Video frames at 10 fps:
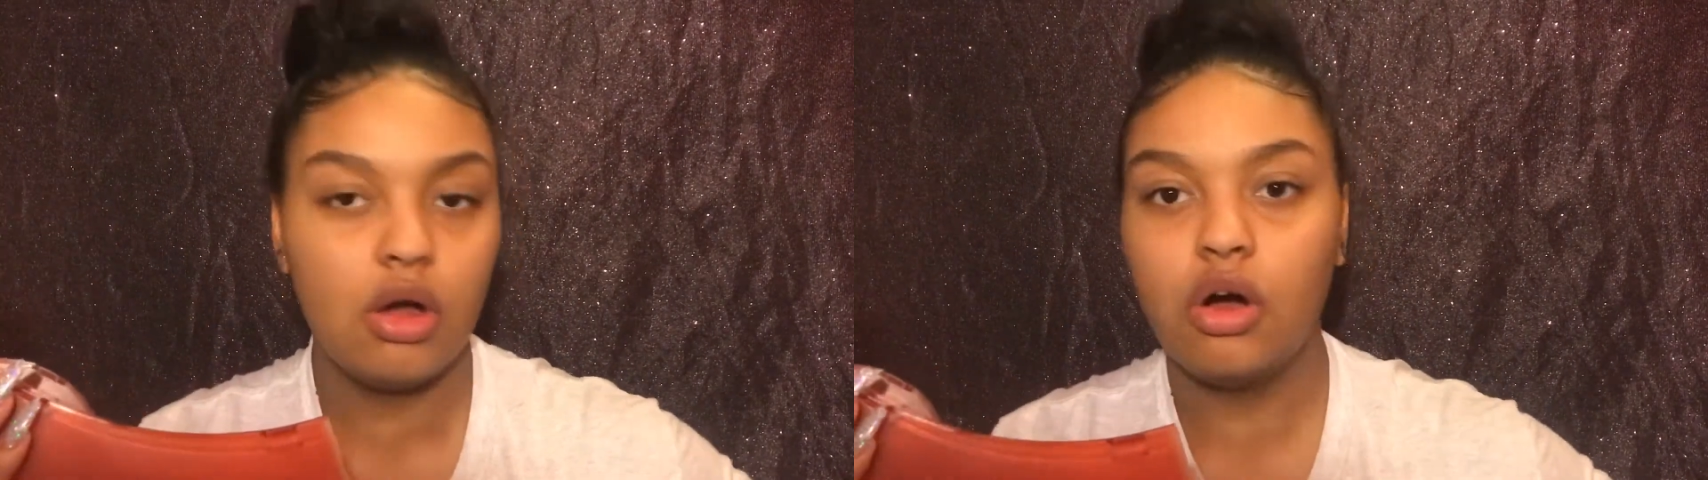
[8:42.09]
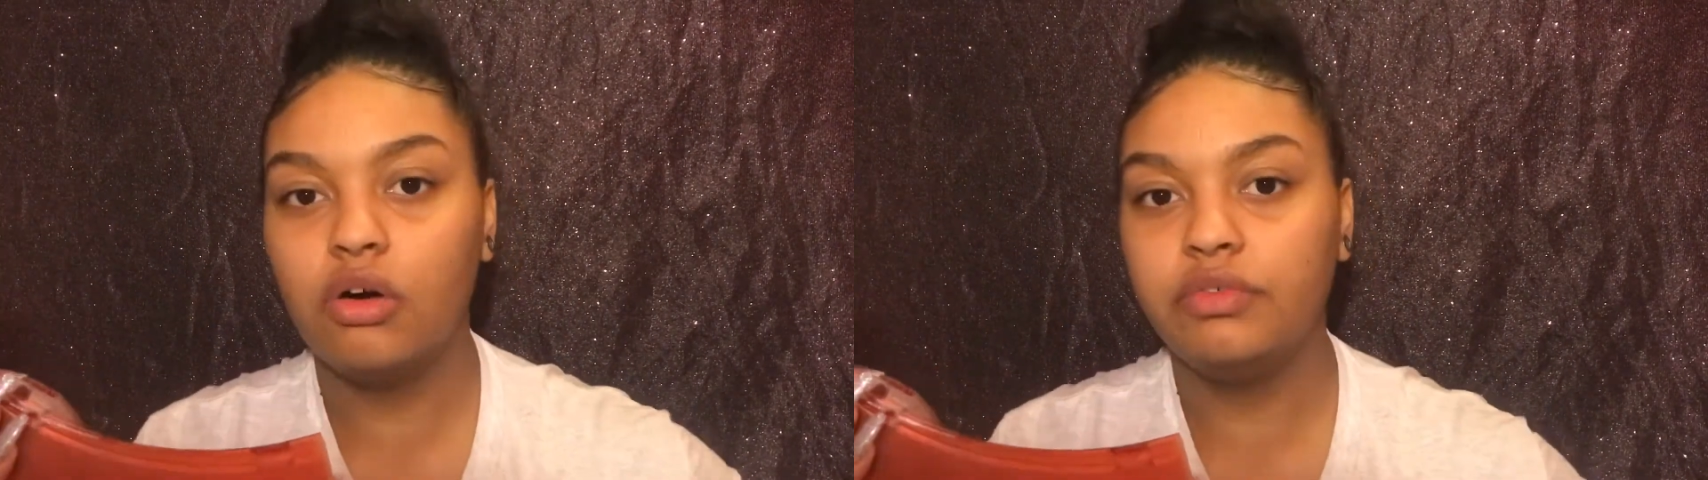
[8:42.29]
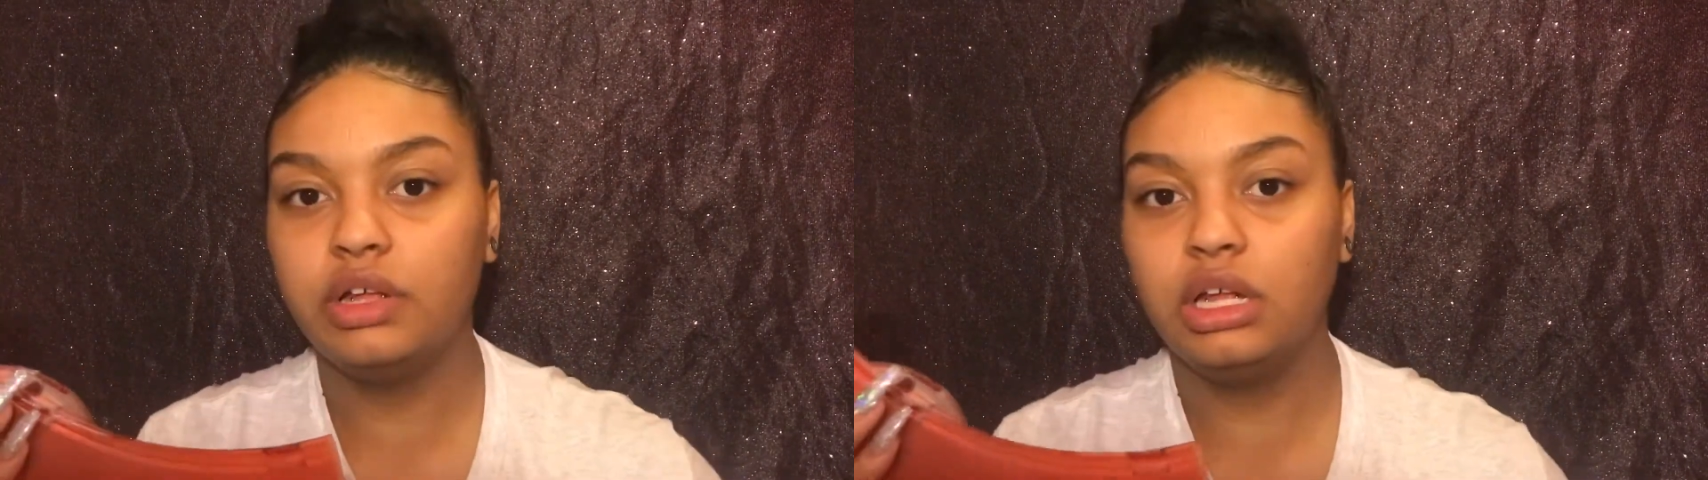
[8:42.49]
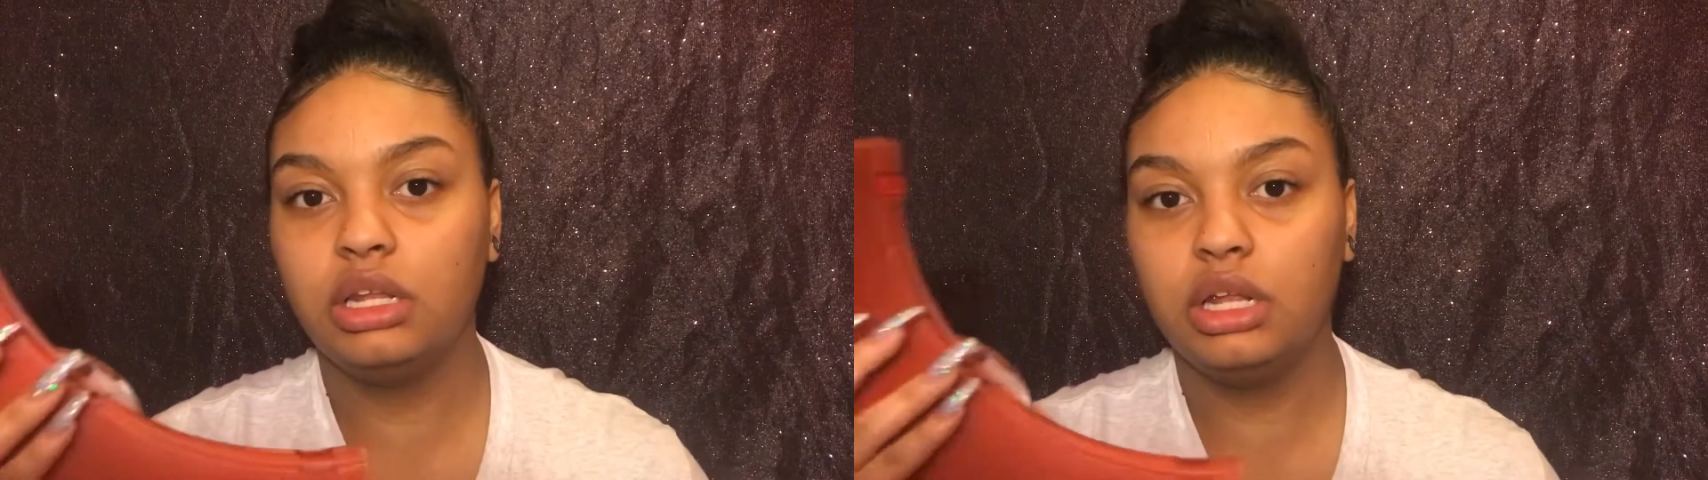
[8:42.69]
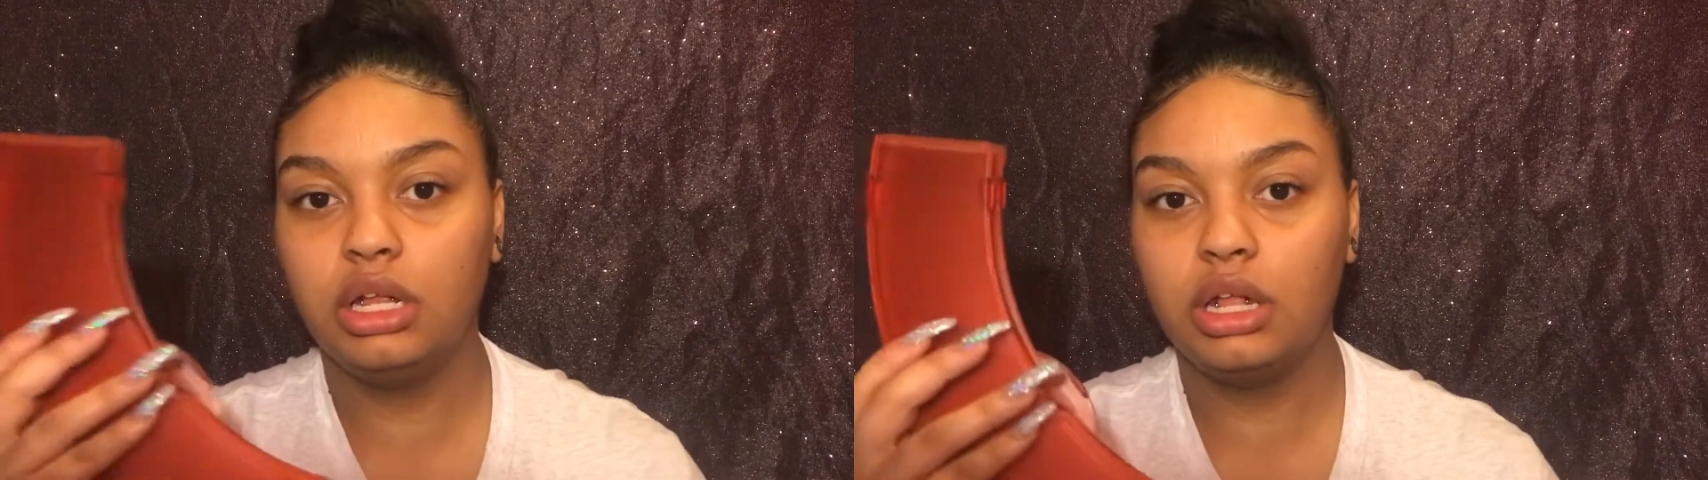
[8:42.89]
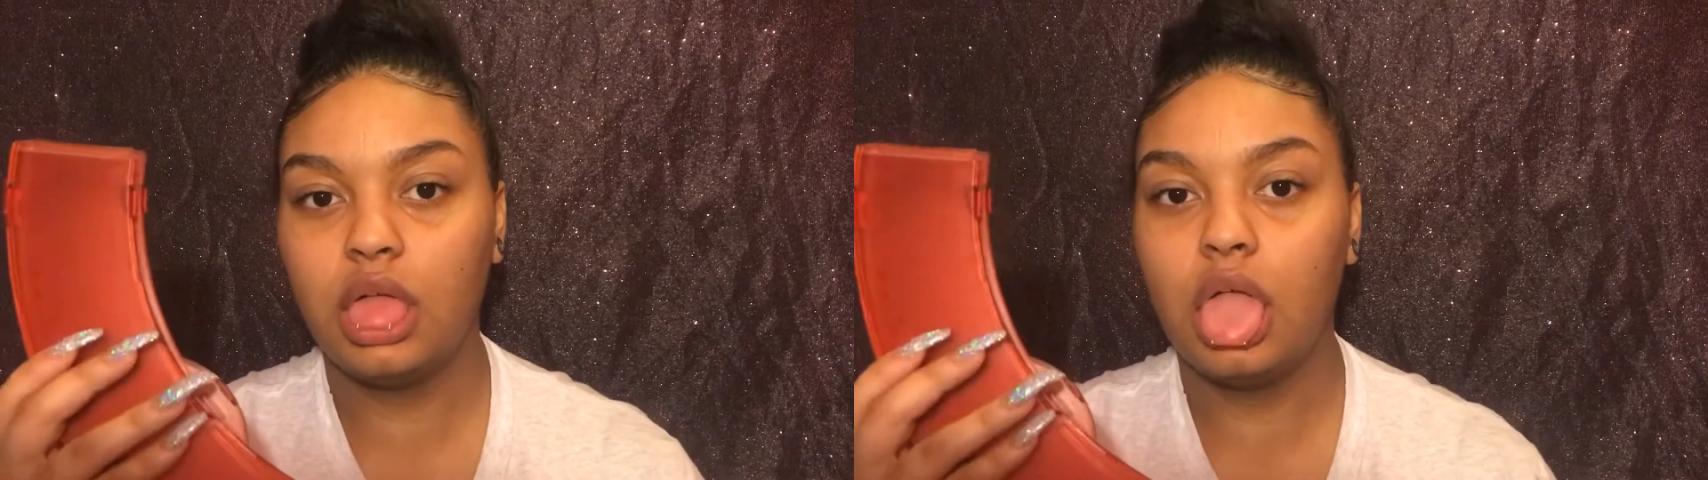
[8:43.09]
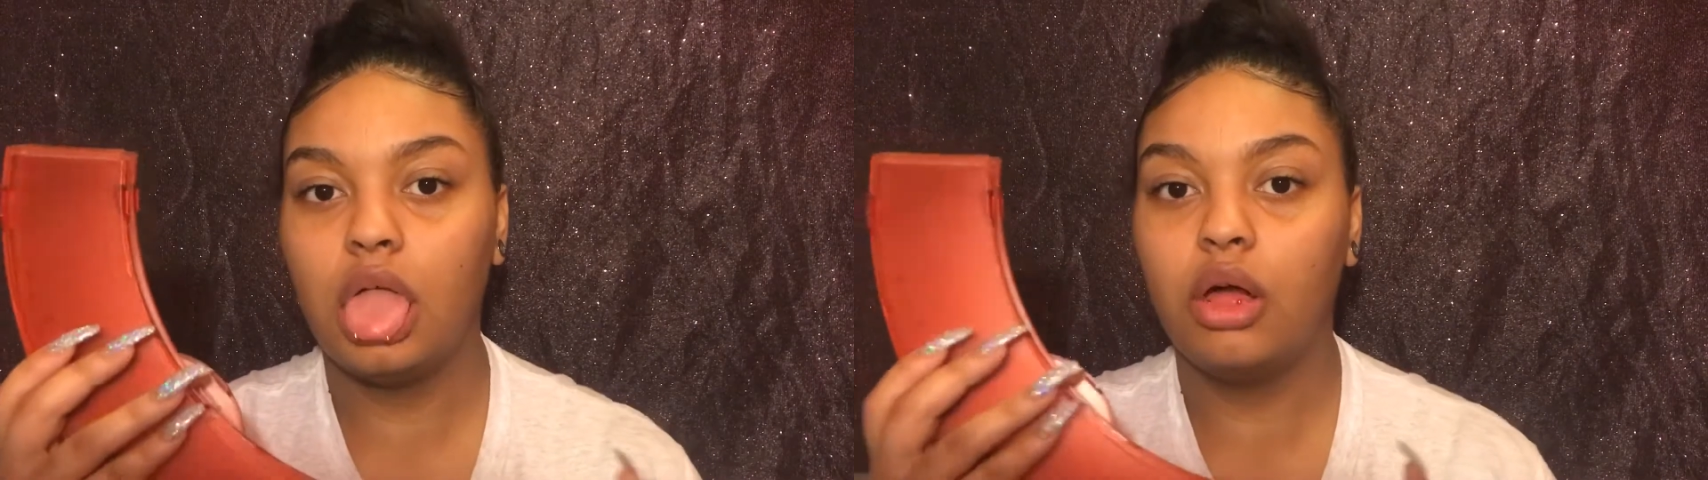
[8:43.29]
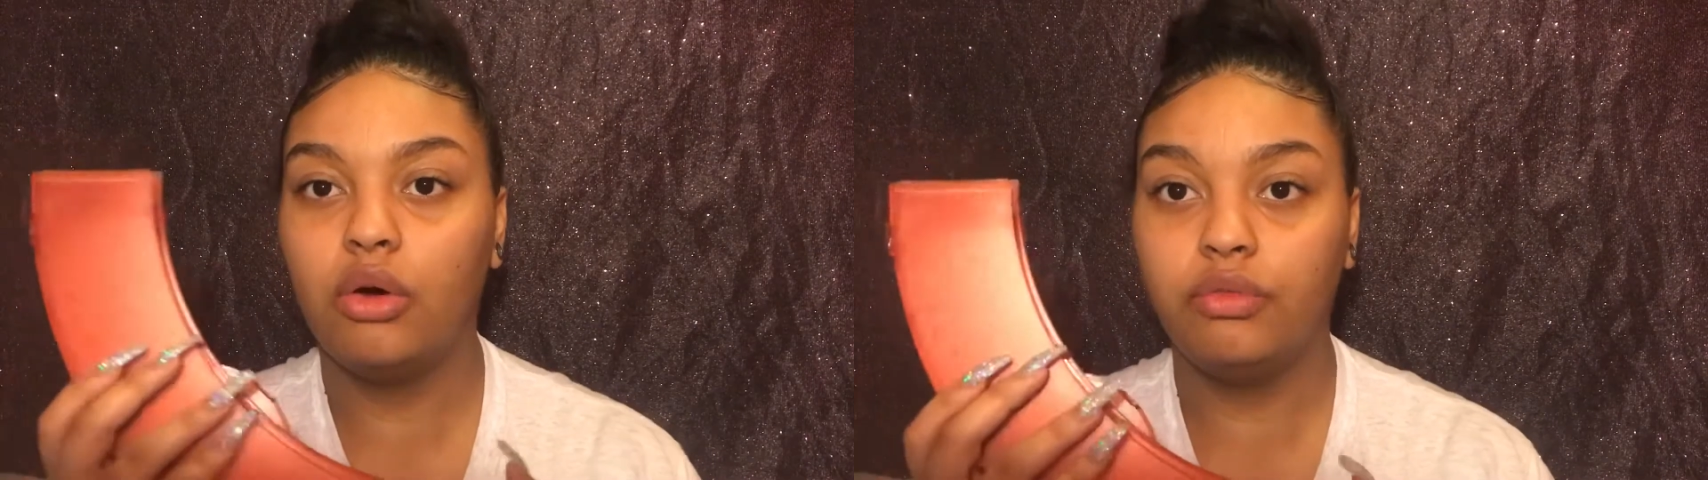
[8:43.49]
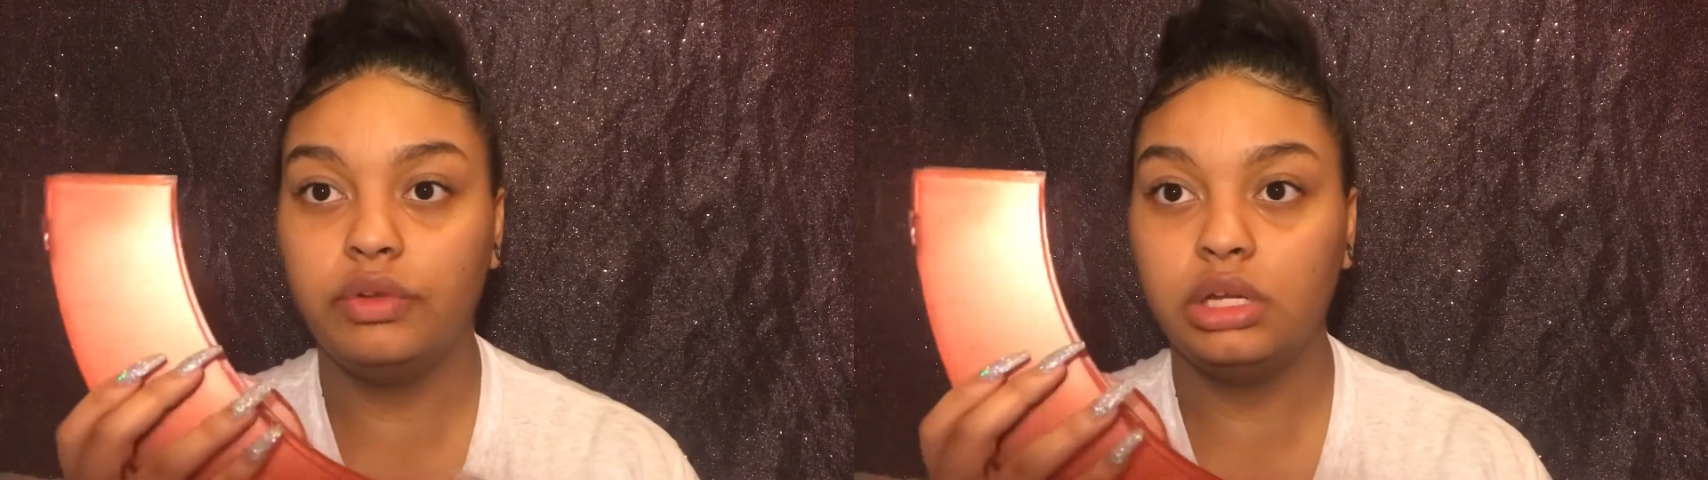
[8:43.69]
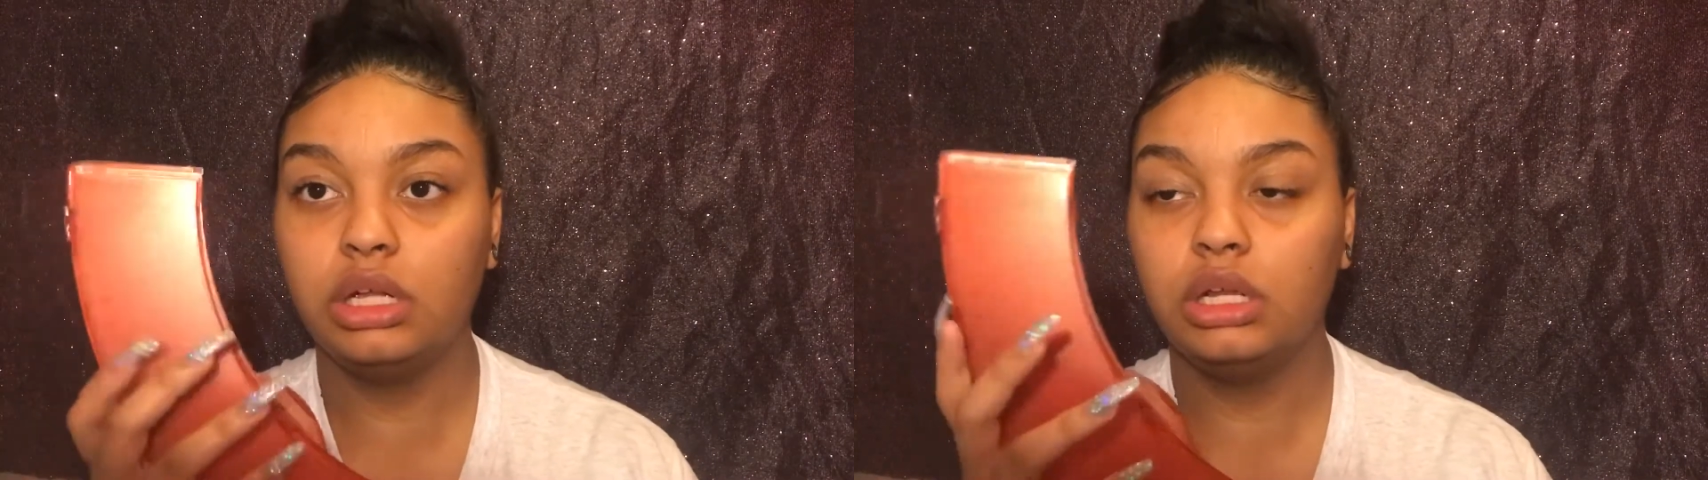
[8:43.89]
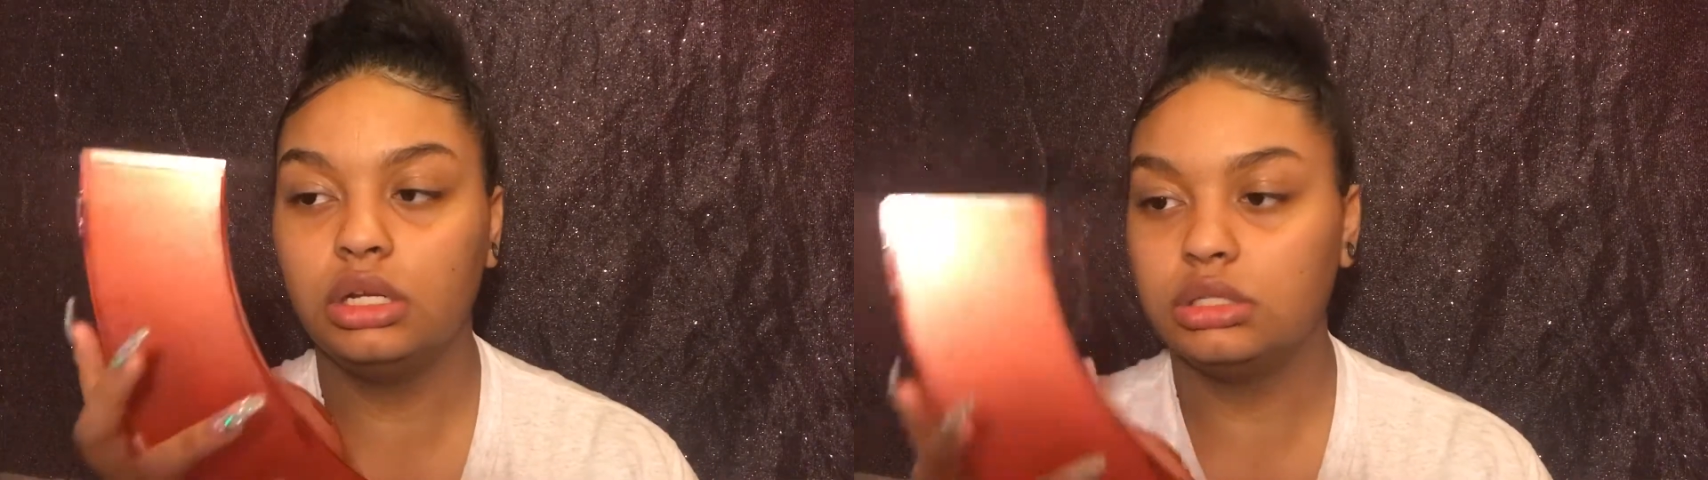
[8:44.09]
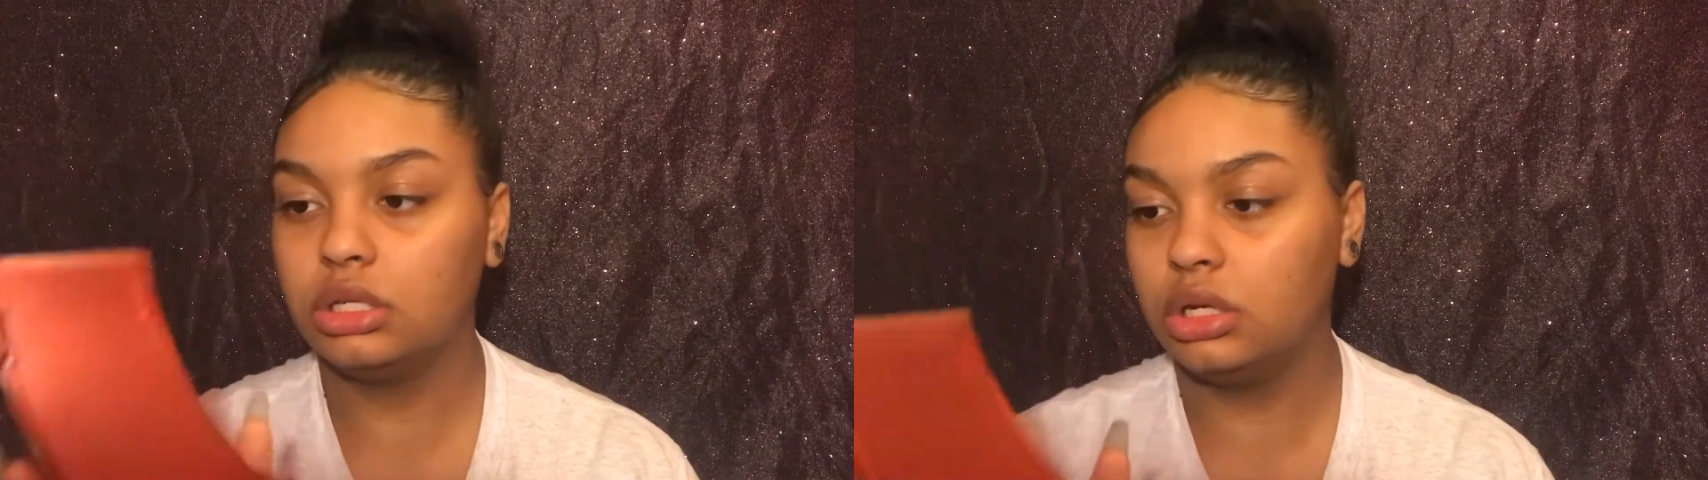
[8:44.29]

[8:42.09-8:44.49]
Hopefully it looks